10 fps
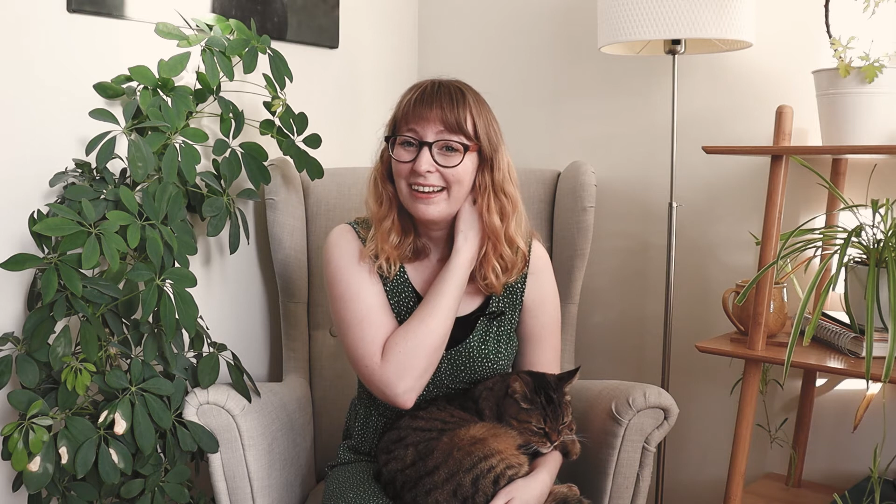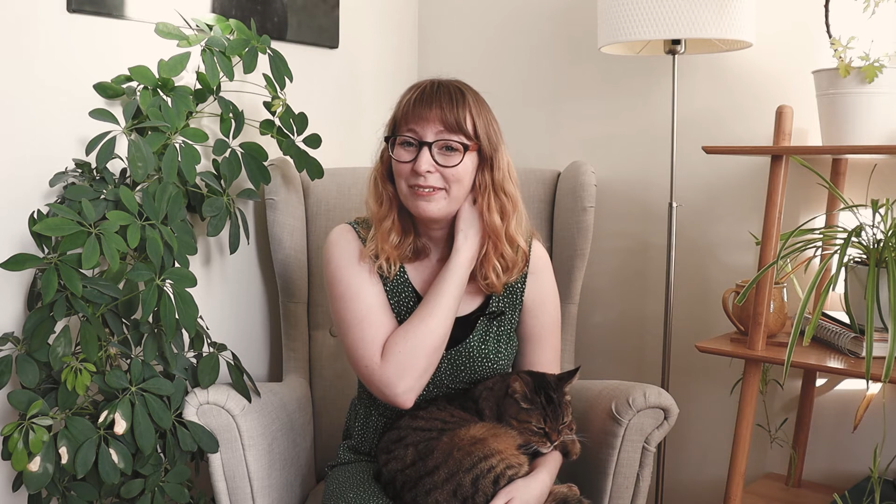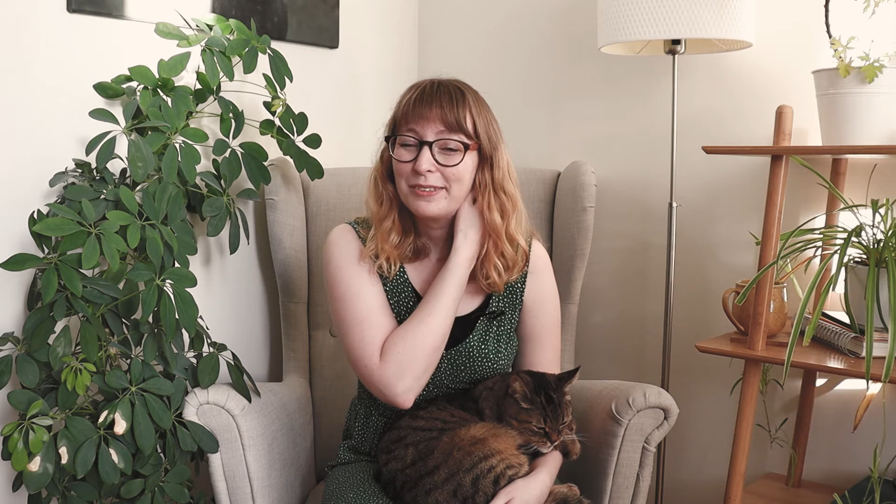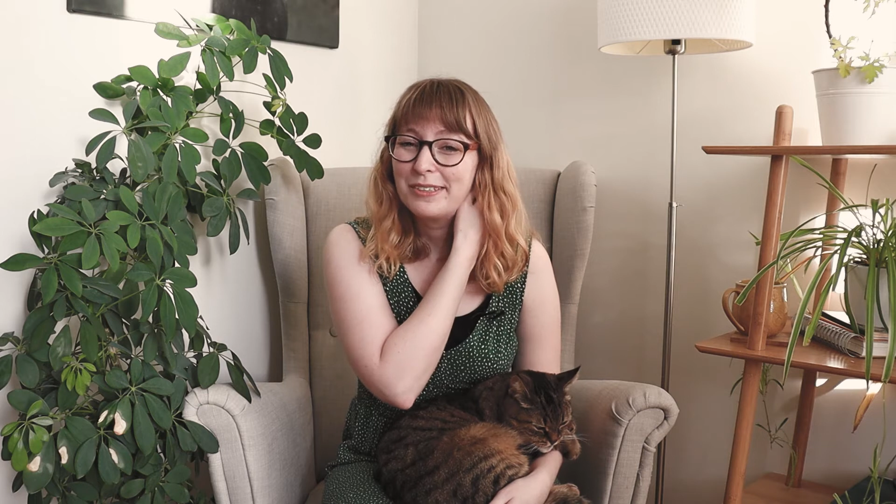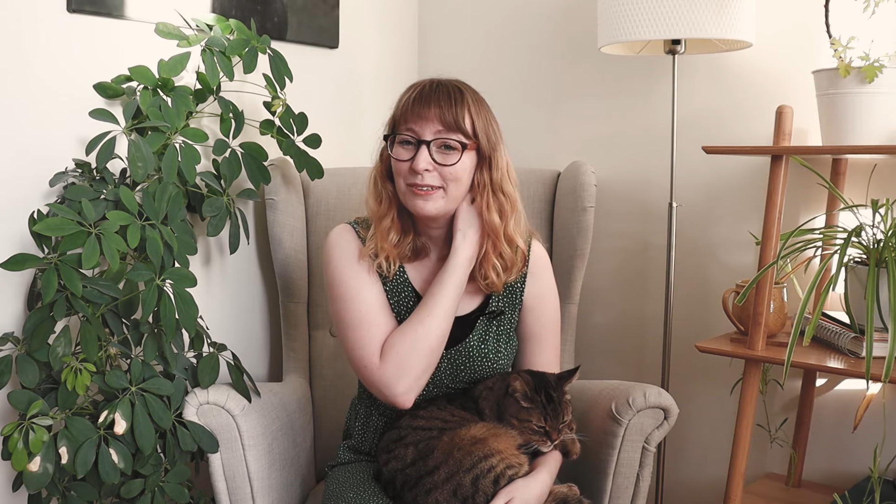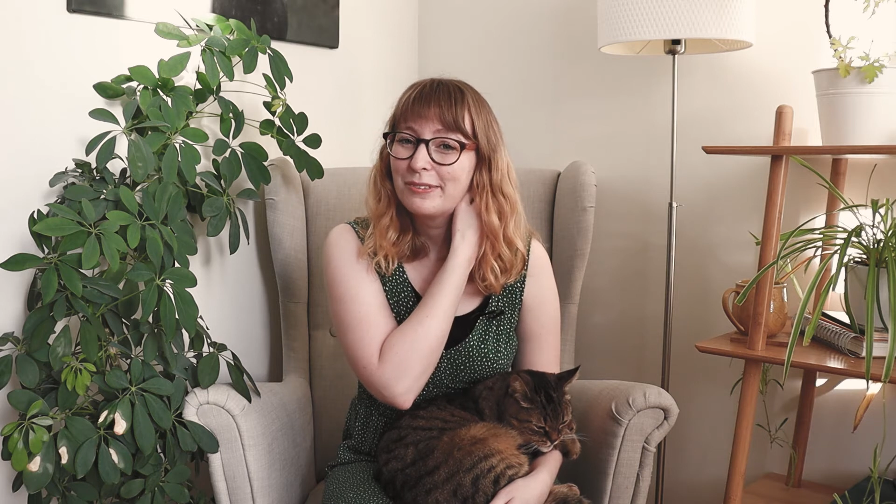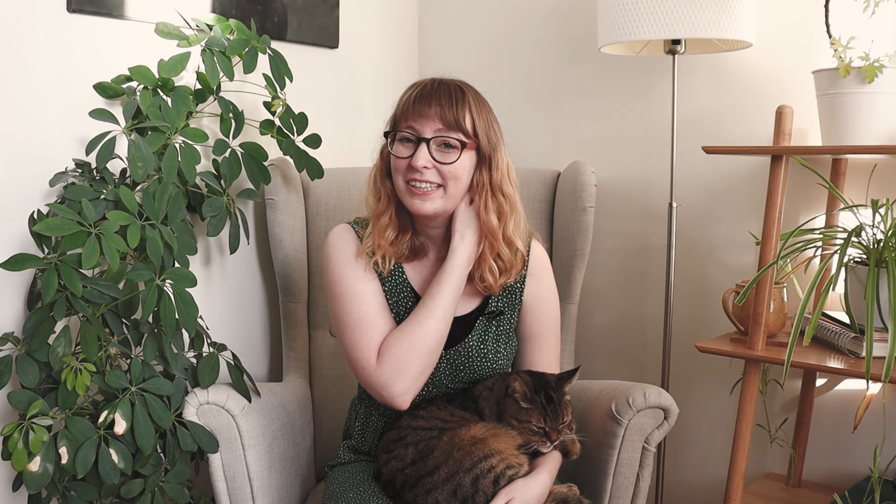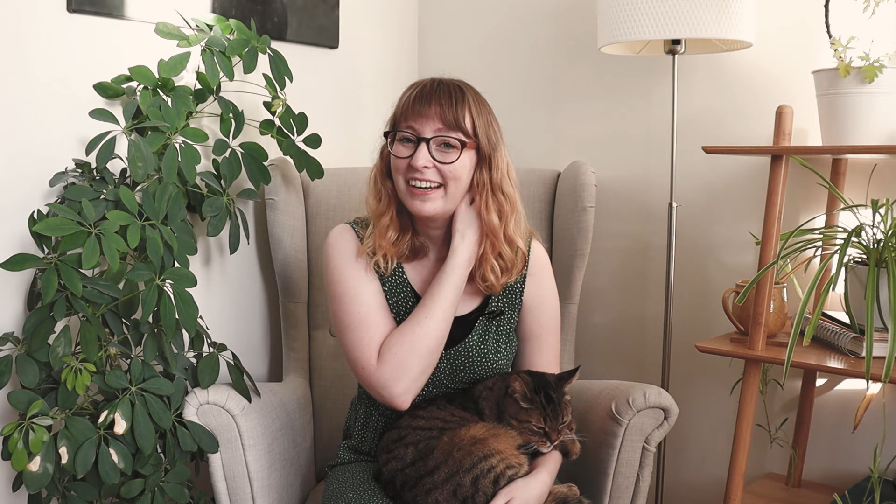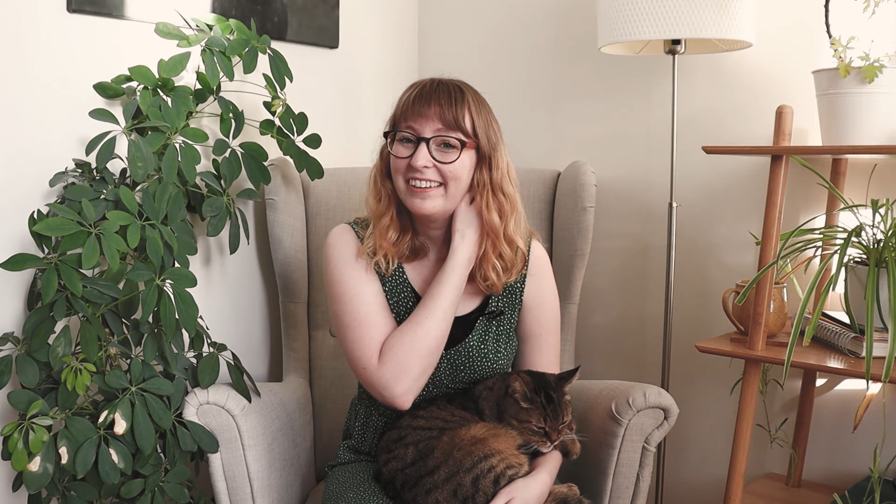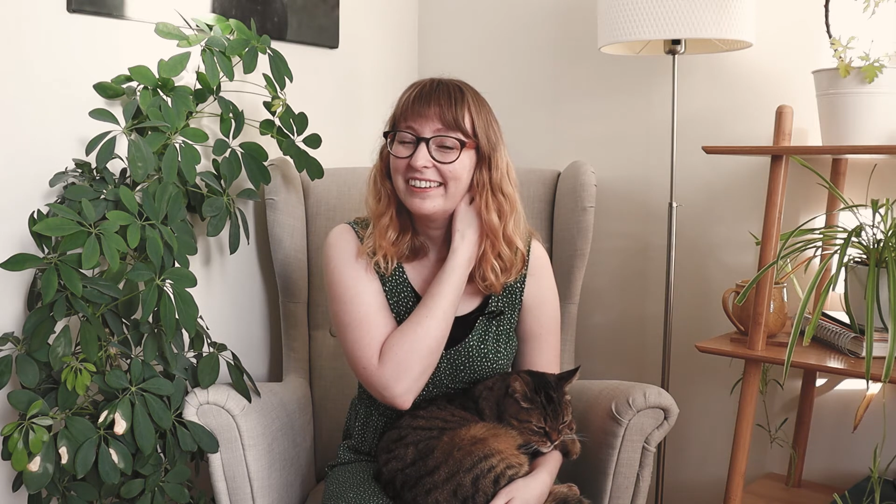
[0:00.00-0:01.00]
I was so
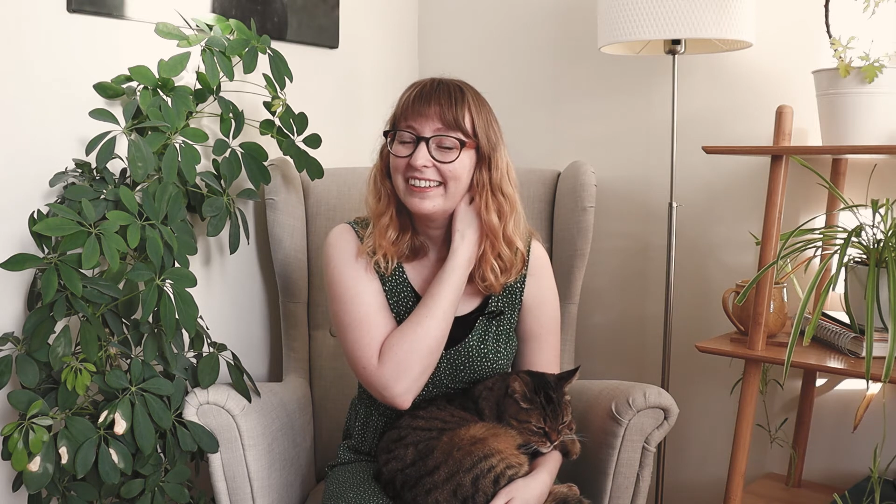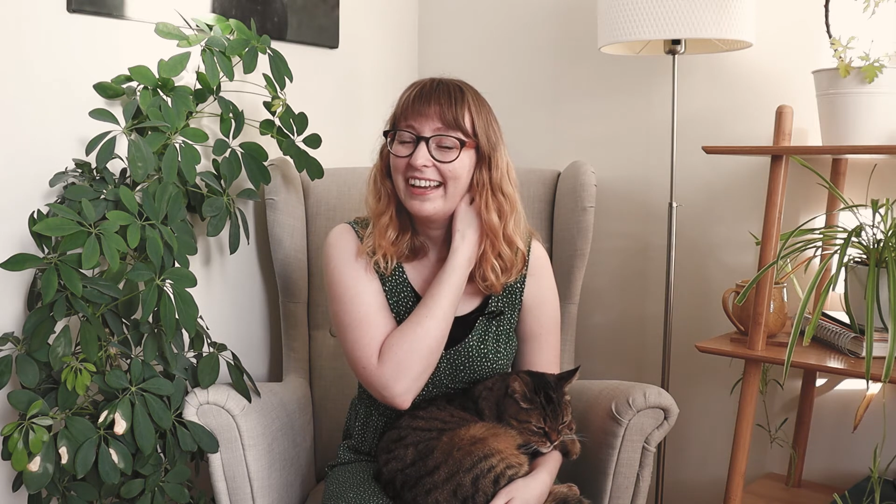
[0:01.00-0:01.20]
scared